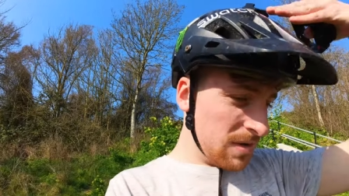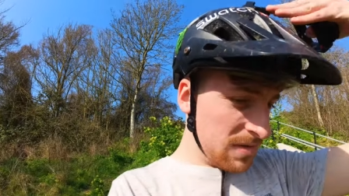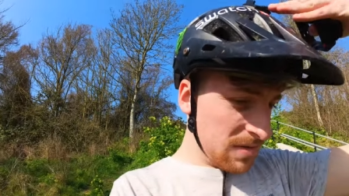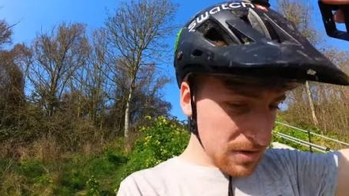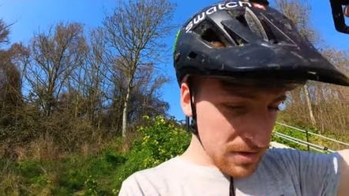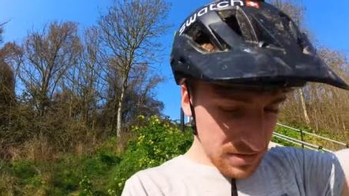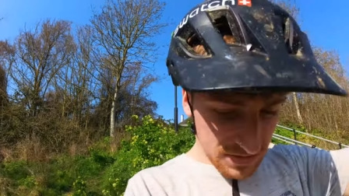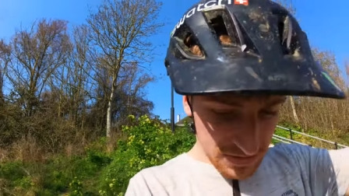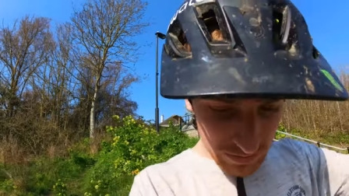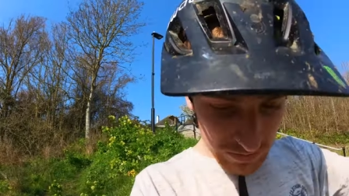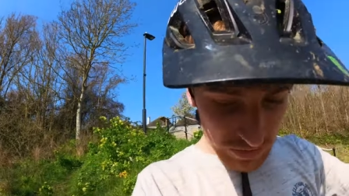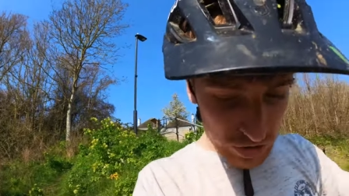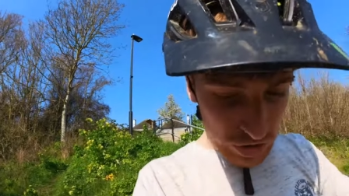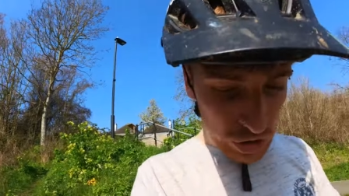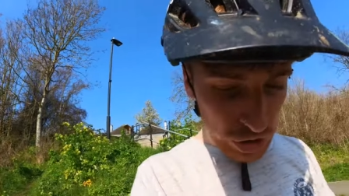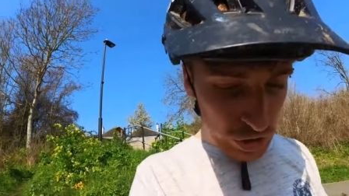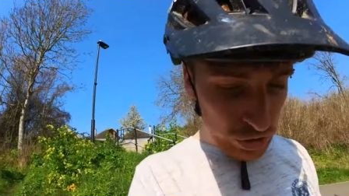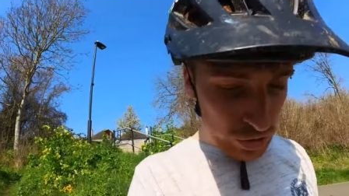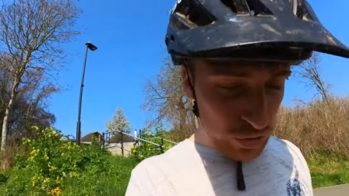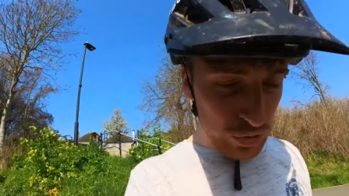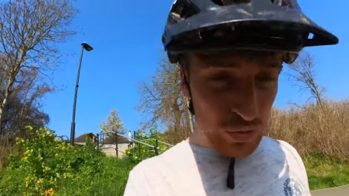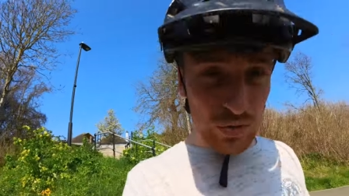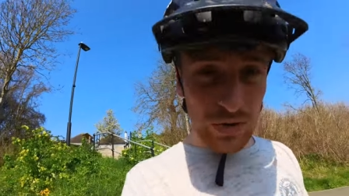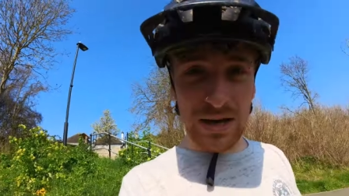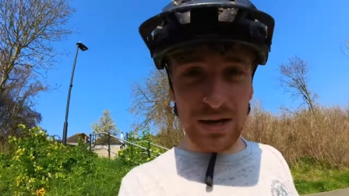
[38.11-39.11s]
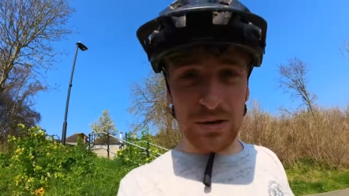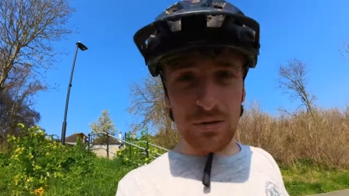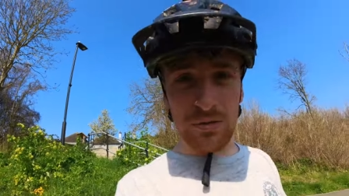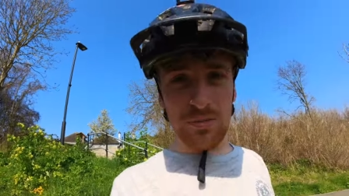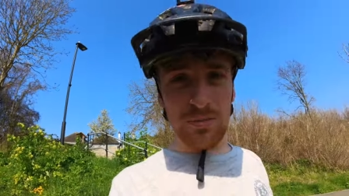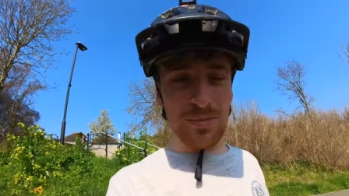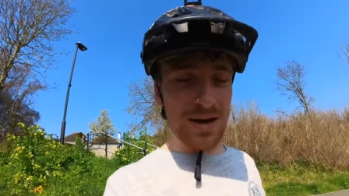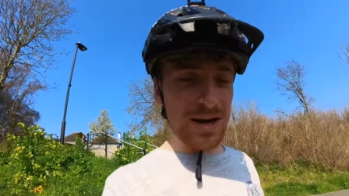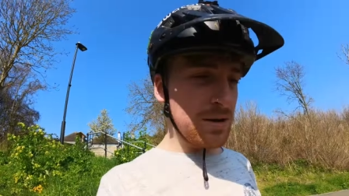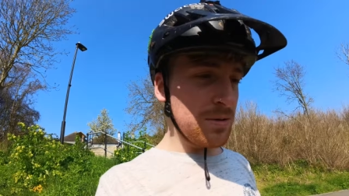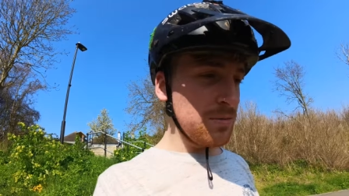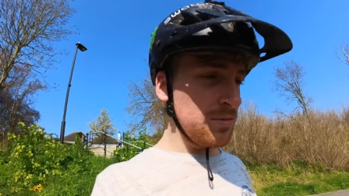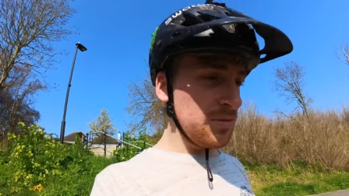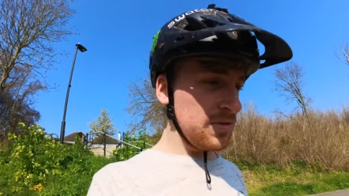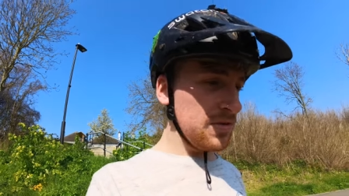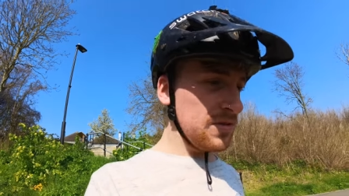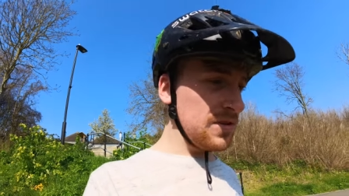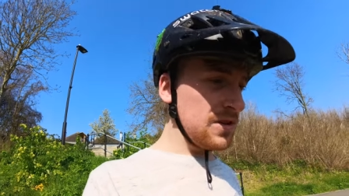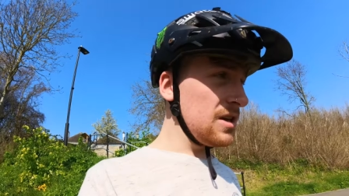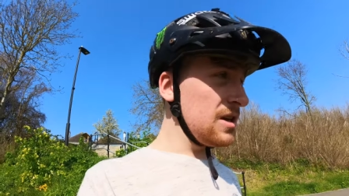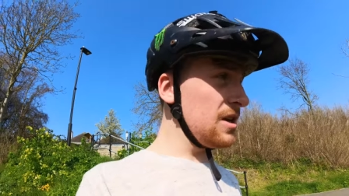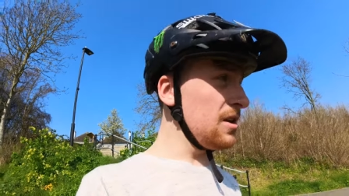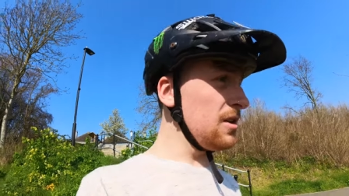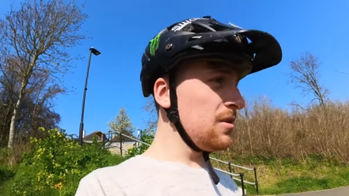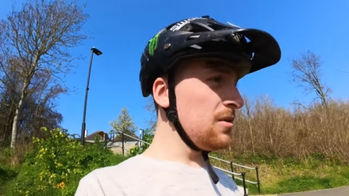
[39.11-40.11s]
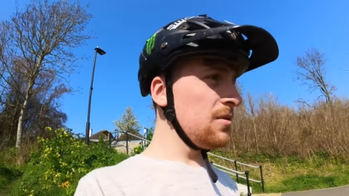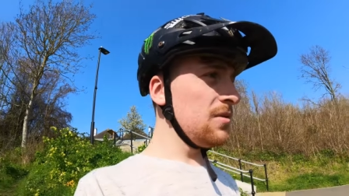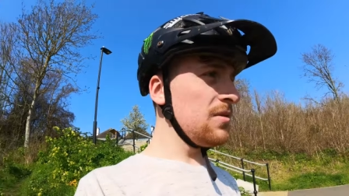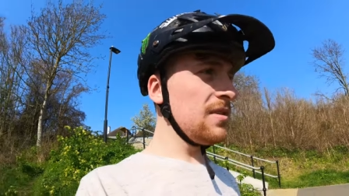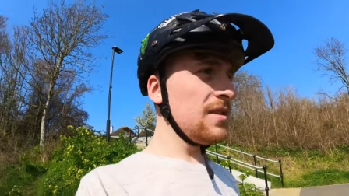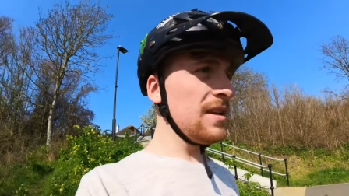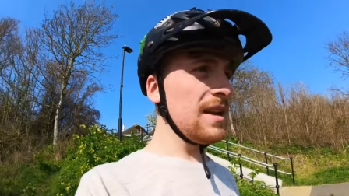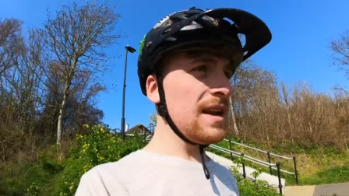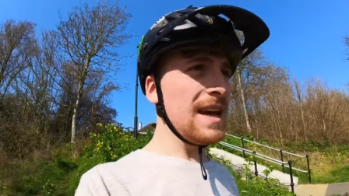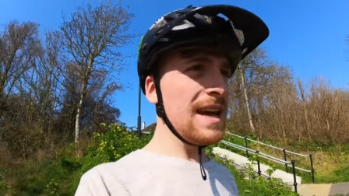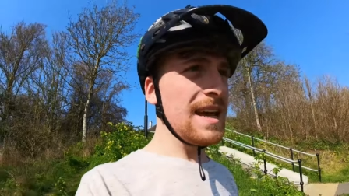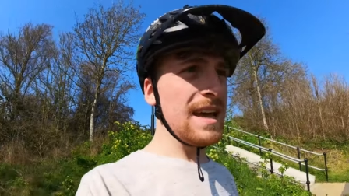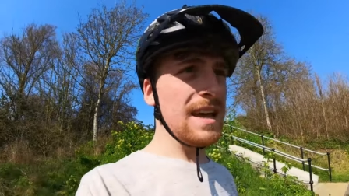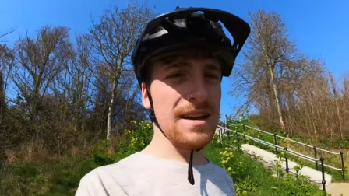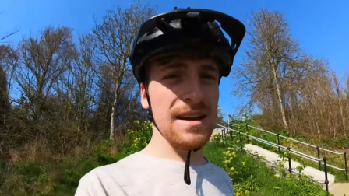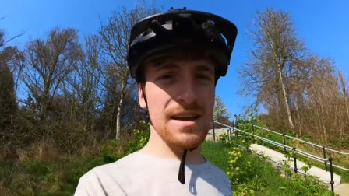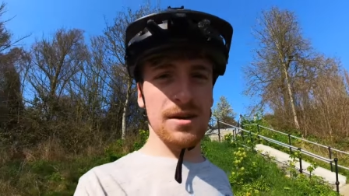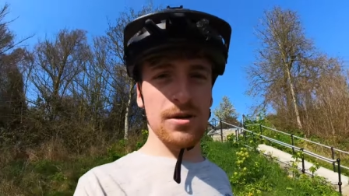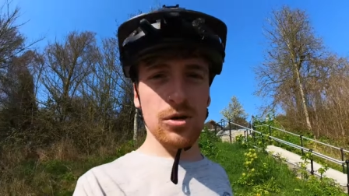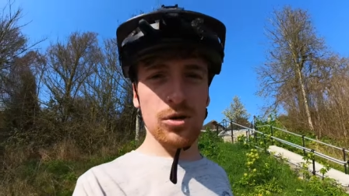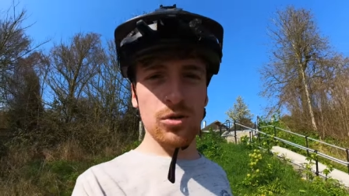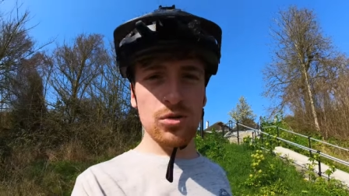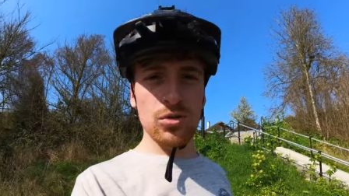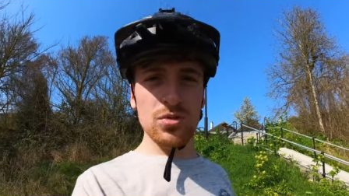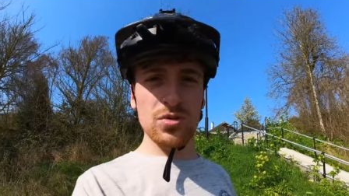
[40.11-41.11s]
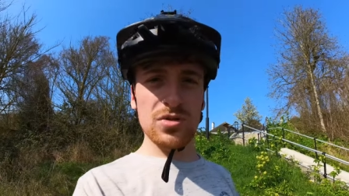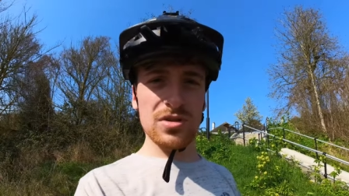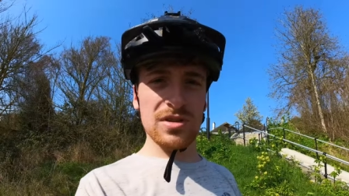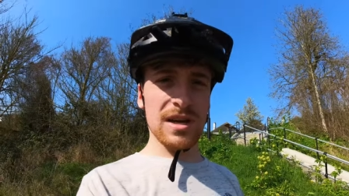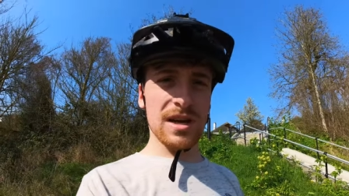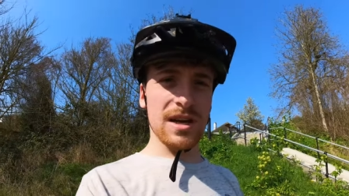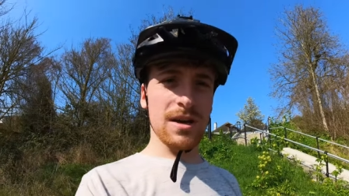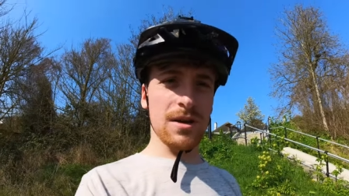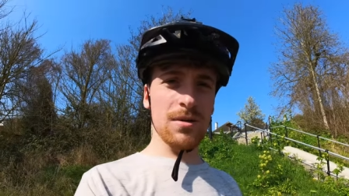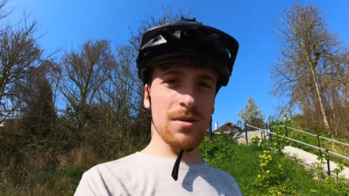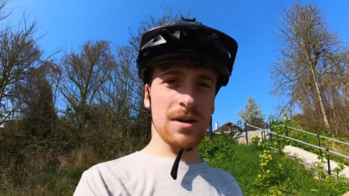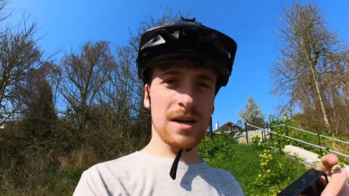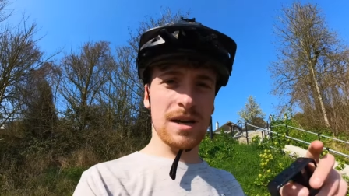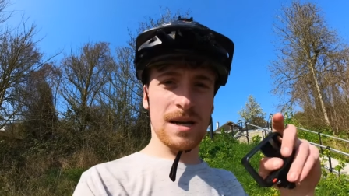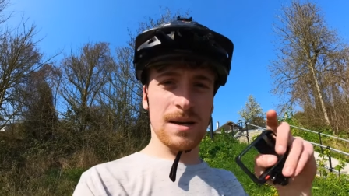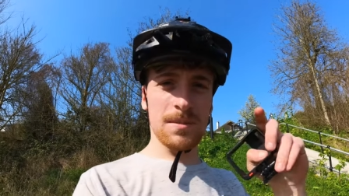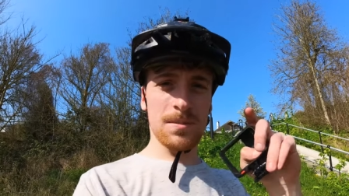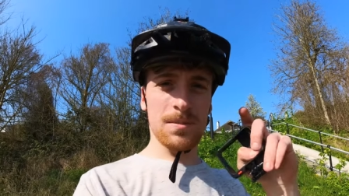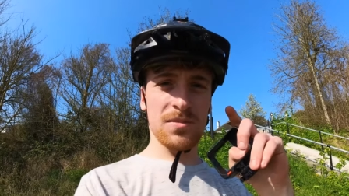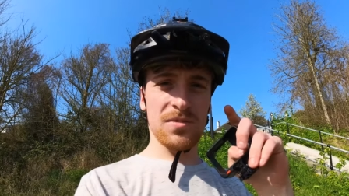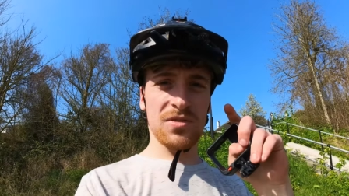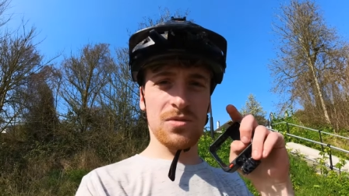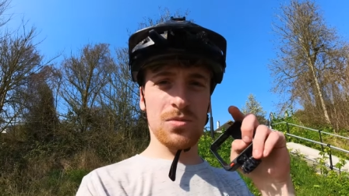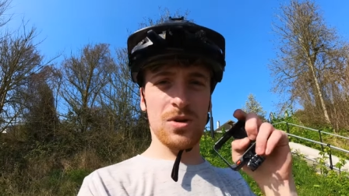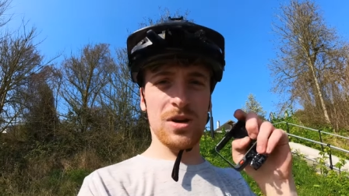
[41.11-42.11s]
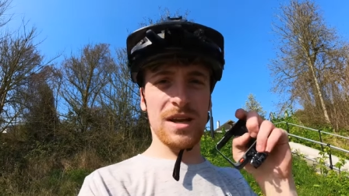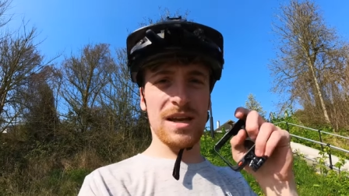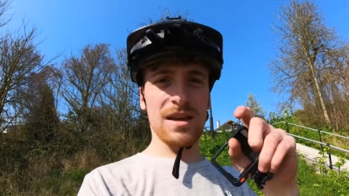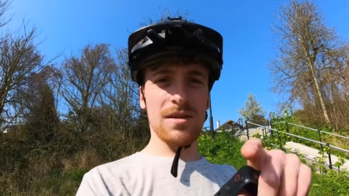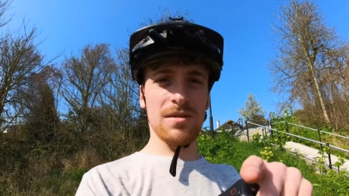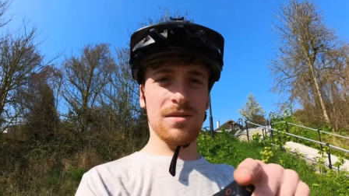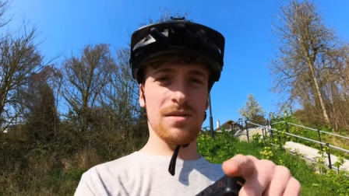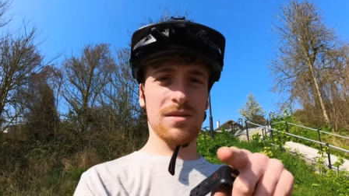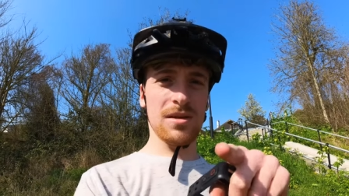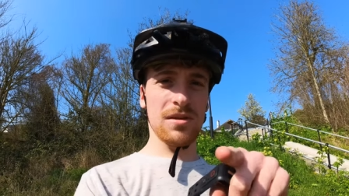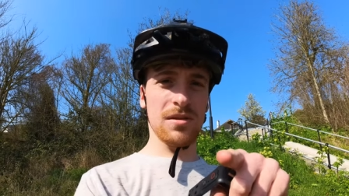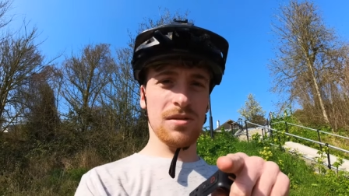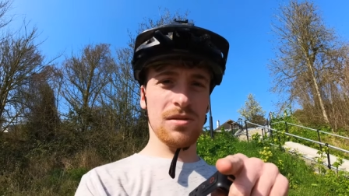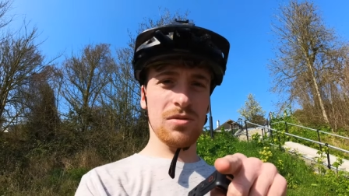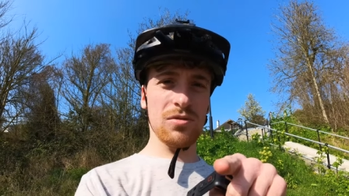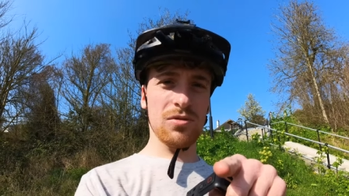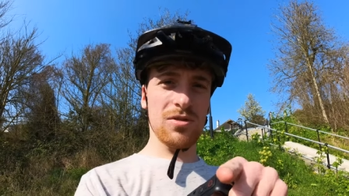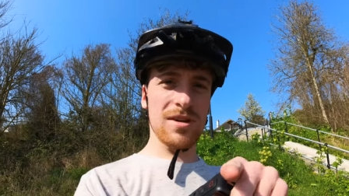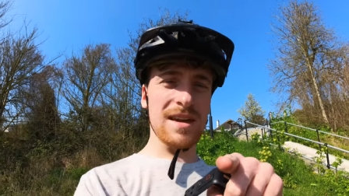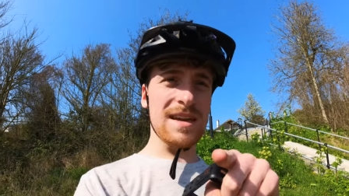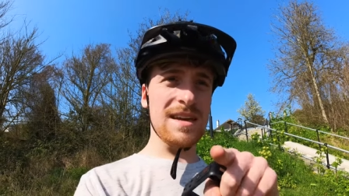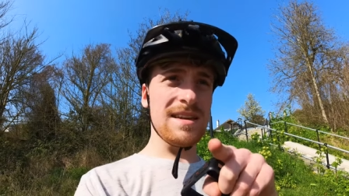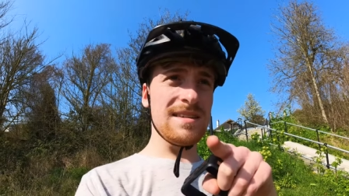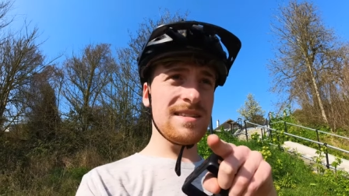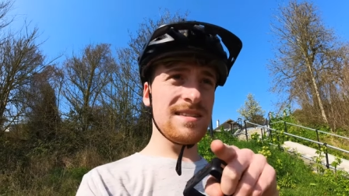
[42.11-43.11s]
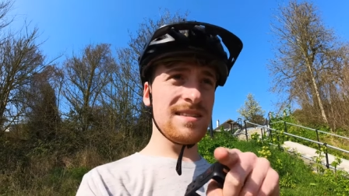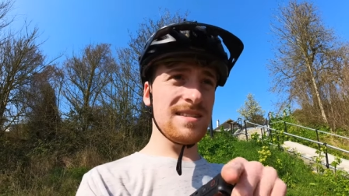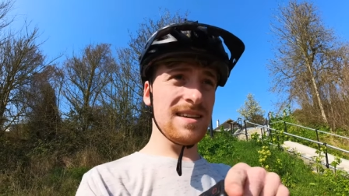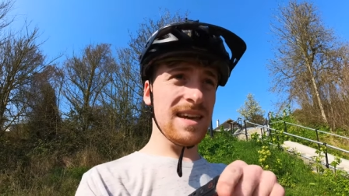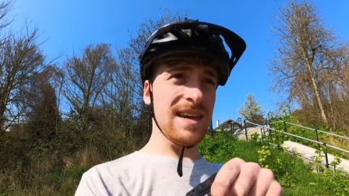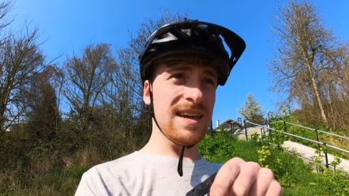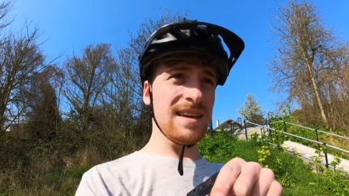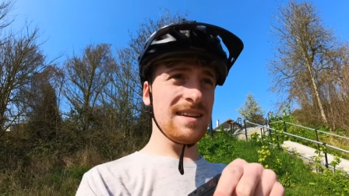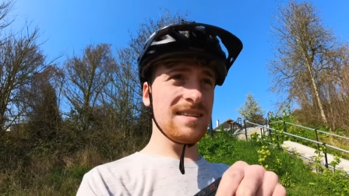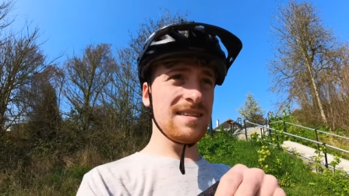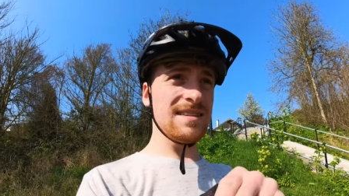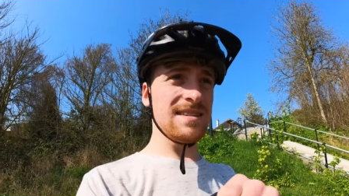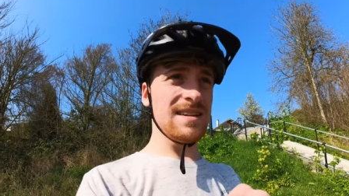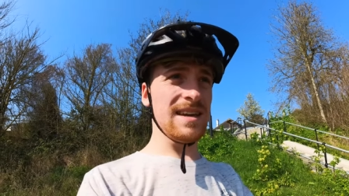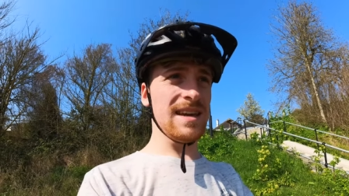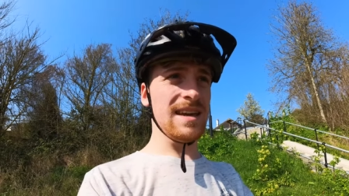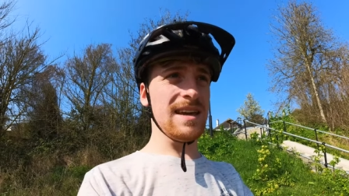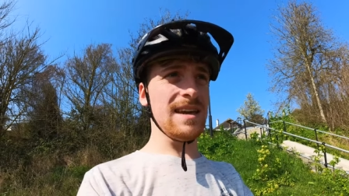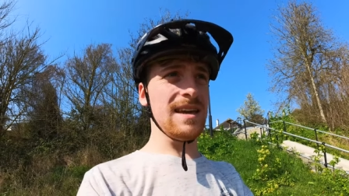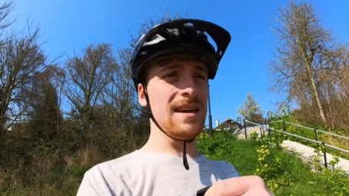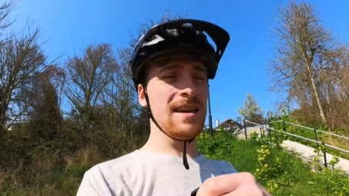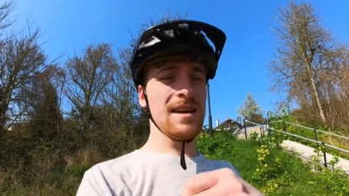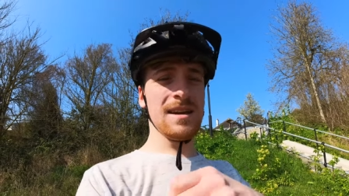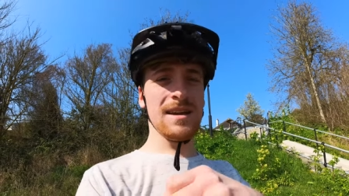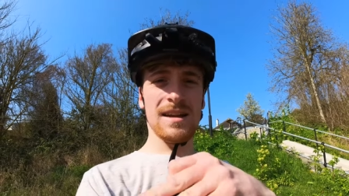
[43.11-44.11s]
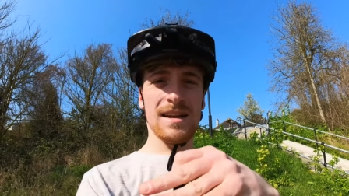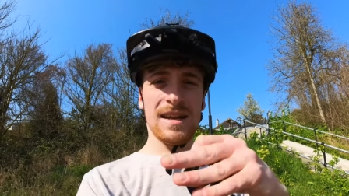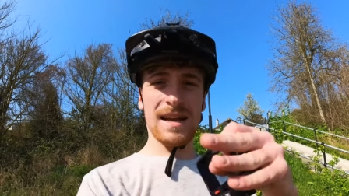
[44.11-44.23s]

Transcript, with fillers: We've got some cool little mounts to use today and it also comes with a 360